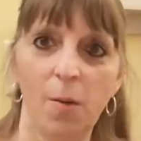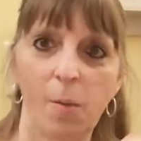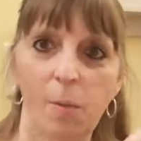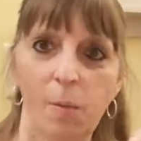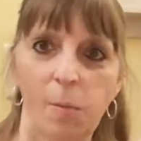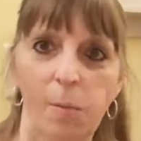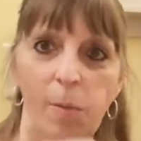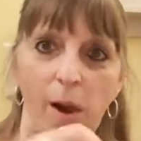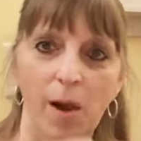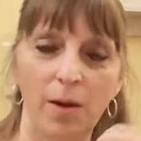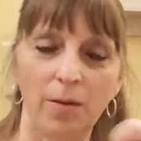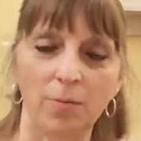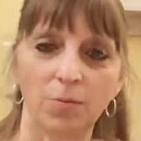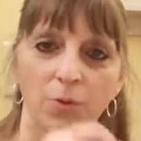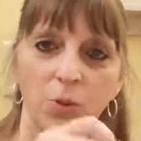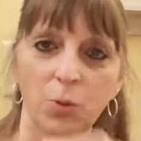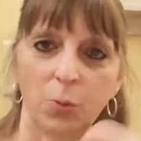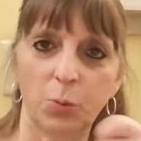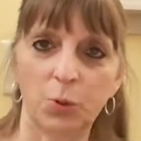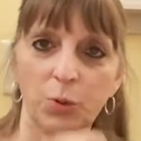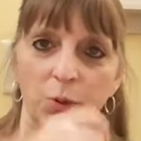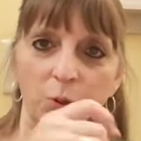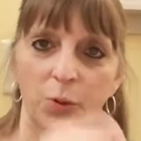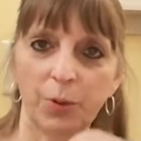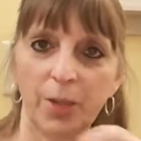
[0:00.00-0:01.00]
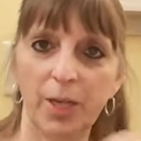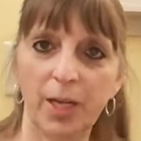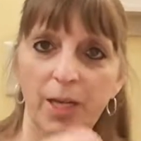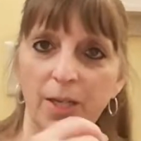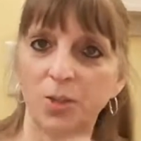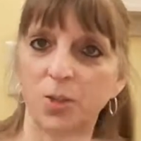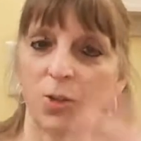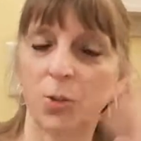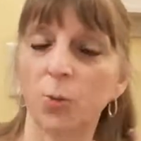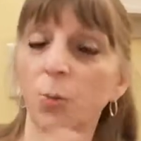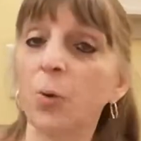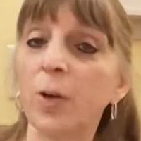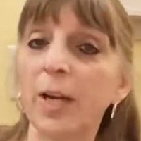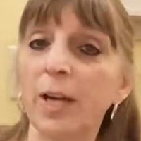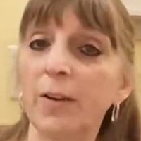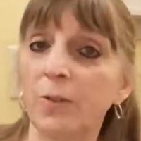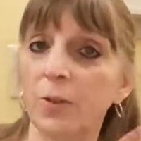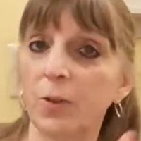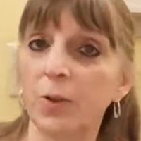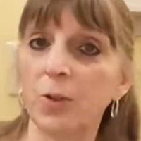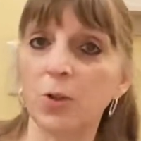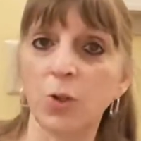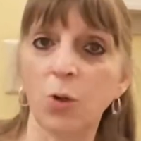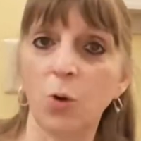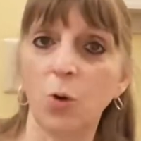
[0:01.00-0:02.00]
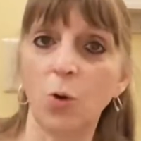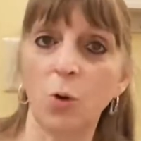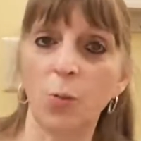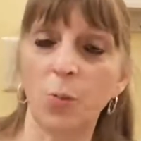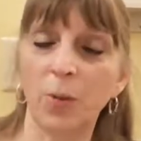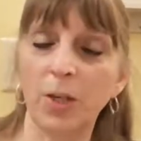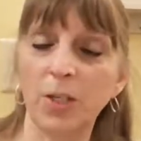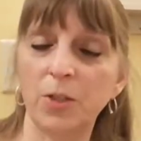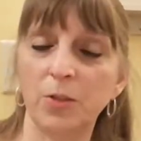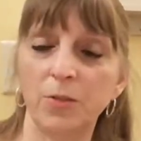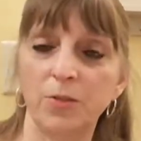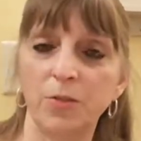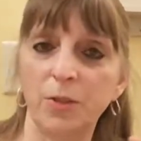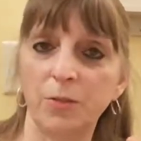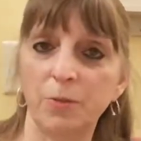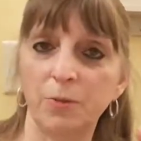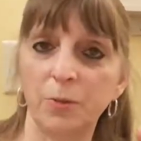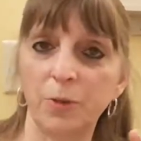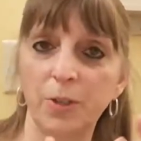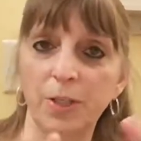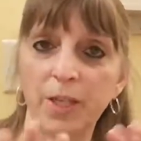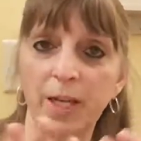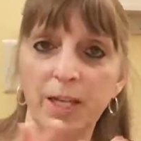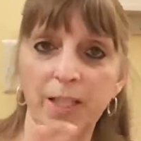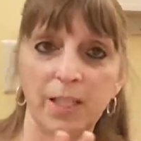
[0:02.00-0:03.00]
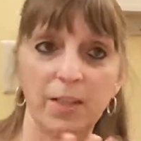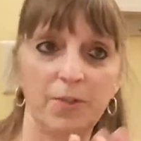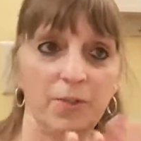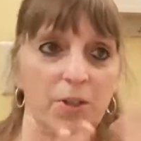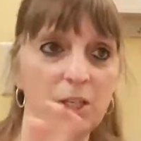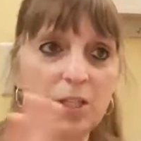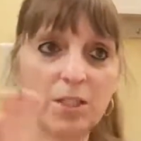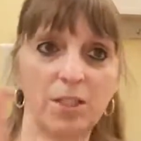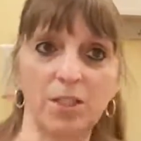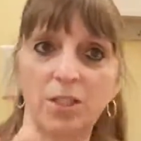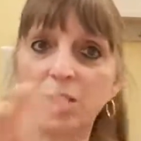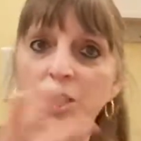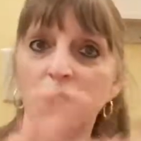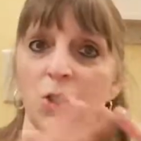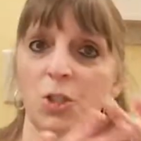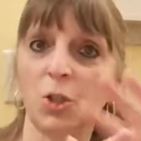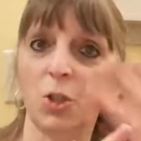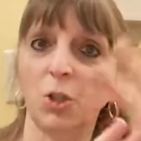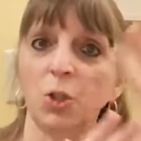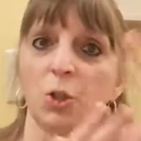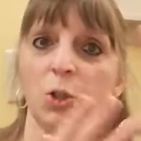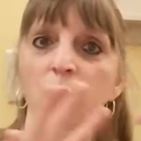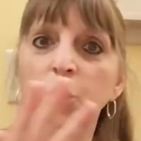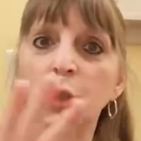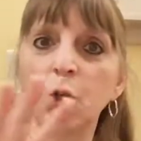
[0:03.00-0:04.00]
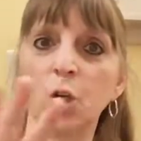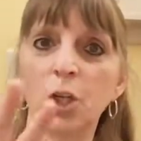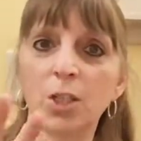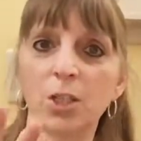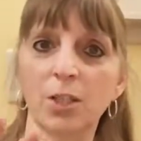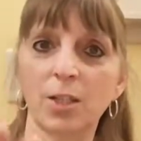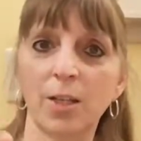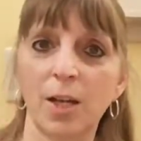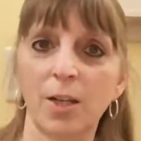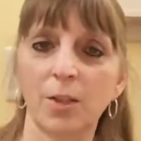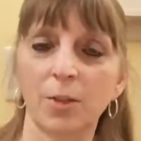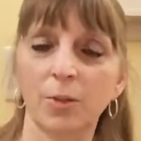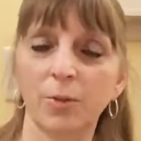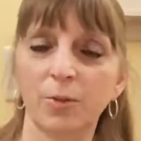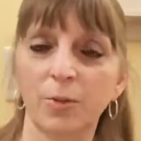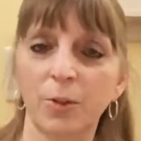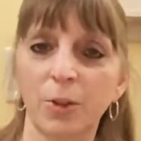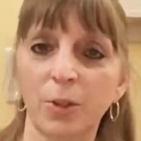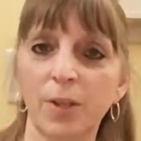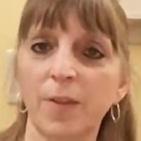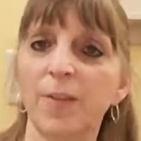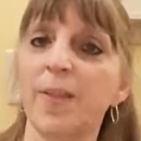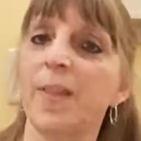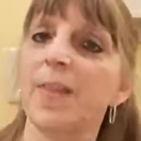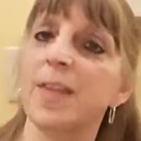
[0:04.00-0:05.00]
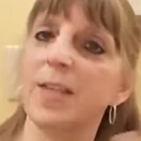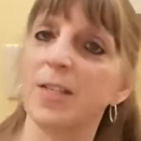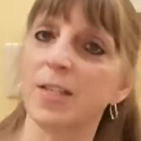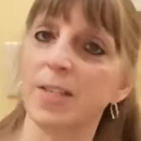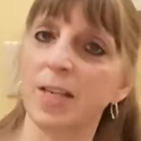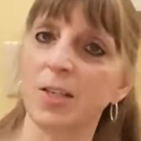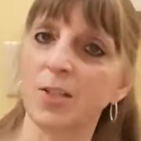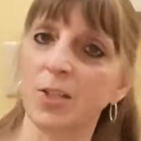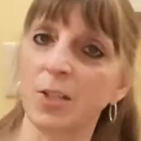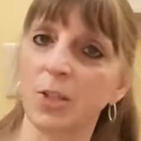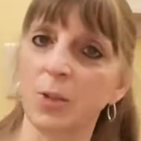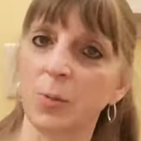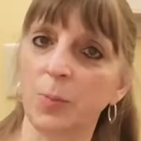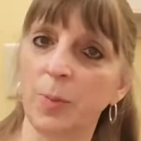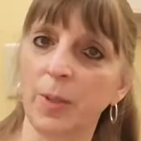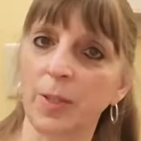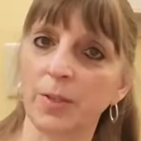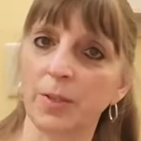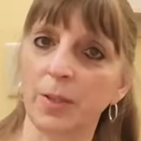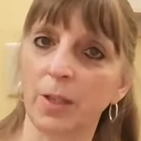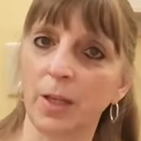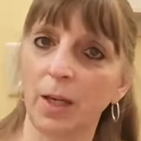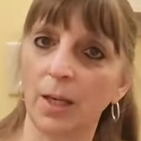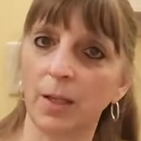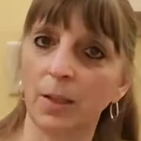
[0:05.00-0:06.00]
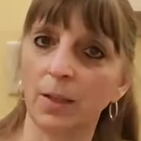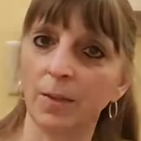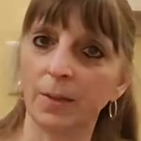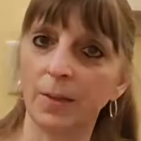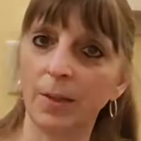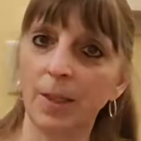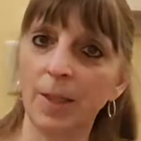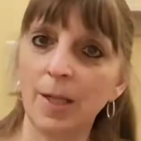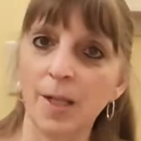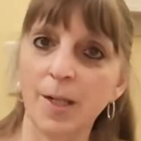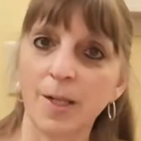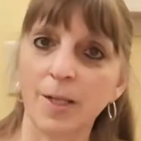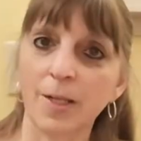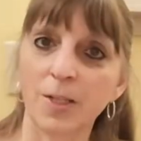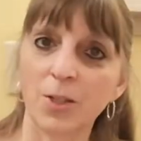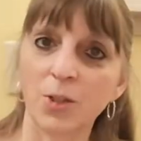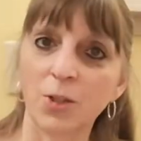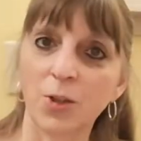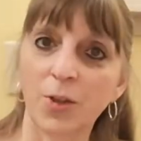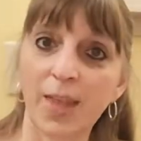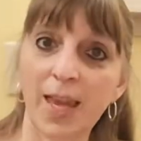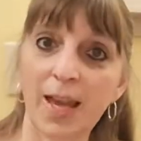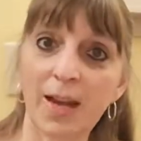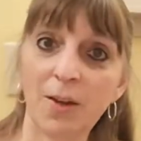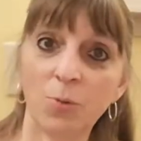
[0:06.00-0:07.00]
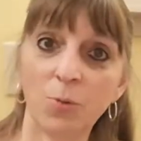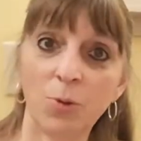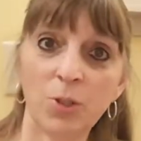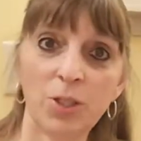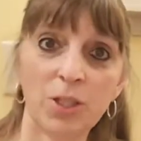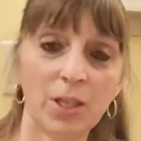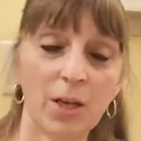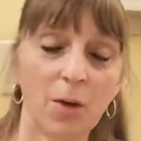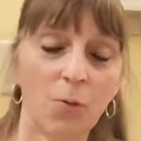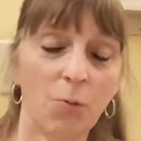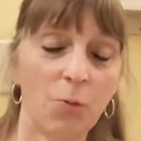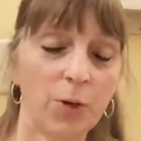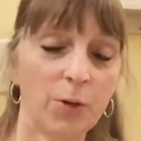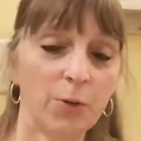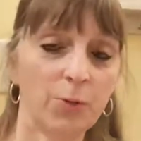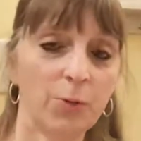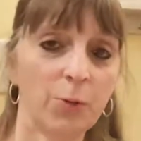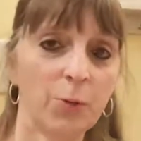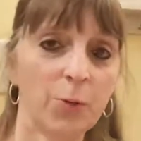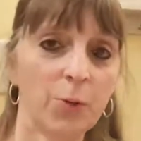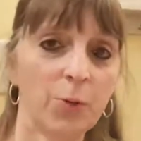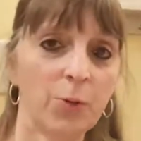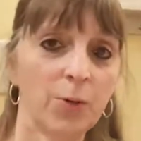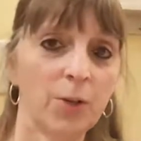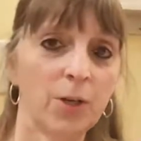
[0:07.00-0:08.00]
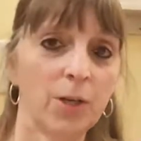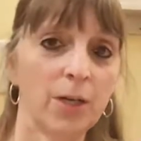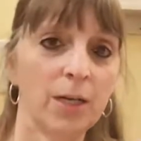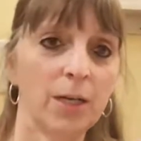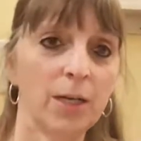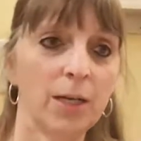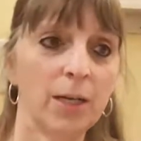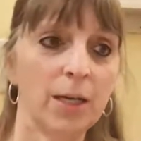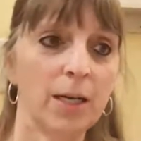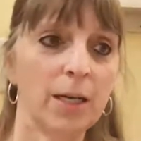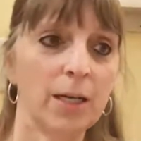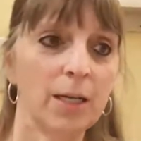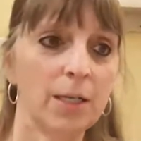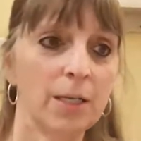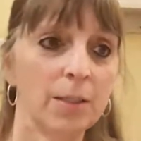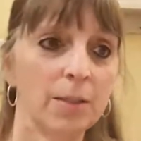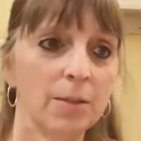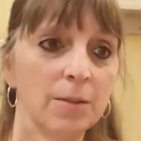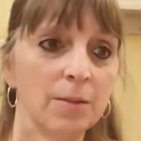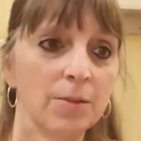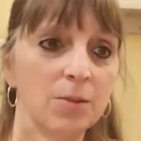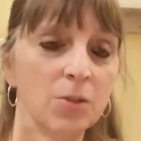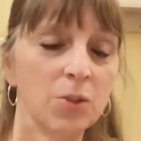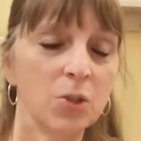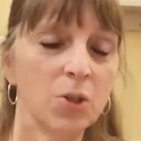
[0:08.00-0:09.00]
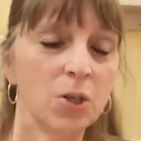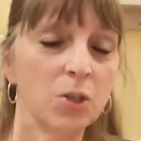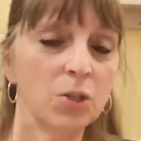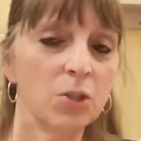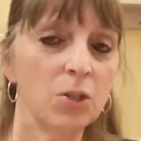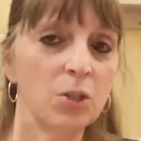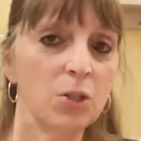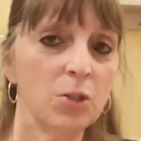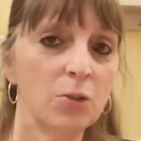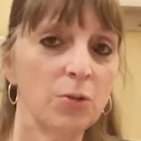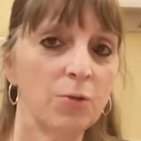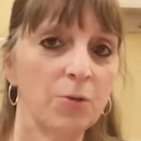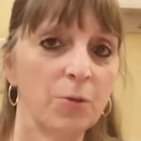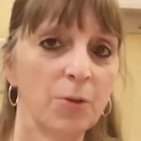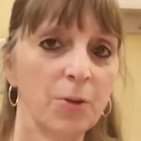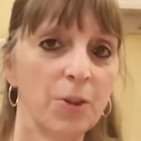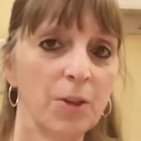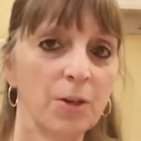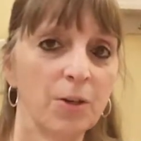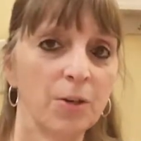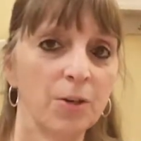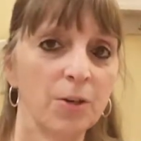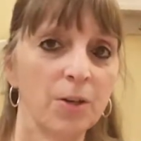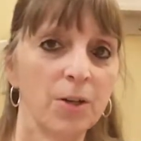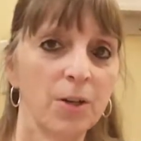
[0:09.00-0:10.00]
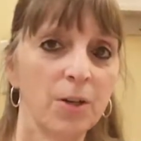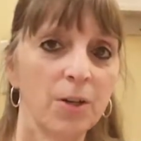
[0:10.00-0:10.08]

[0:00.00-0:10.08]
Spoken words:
and twirl your hands or whatever. There's a whole bunch of different activities. Just looks colorful, and then they sang Jingle Bells again. So that was a wonderful song to do for their